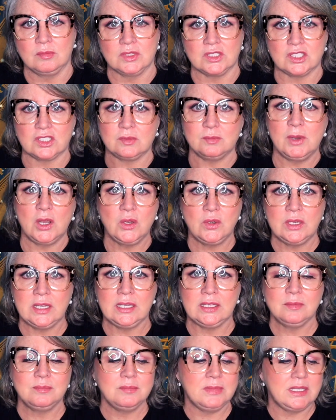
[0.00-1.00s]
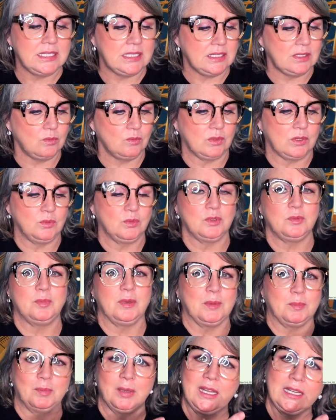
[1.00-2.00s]
smoking meat, we would
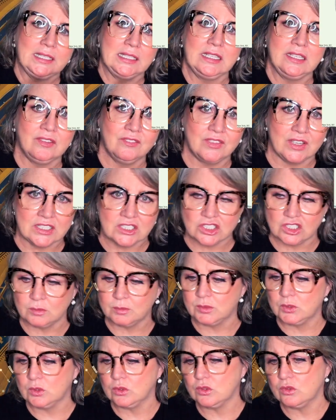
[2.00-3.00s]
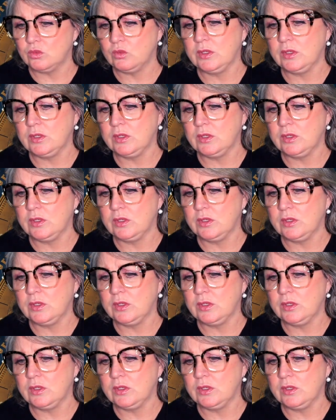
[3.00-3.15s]
be pickling vegetables,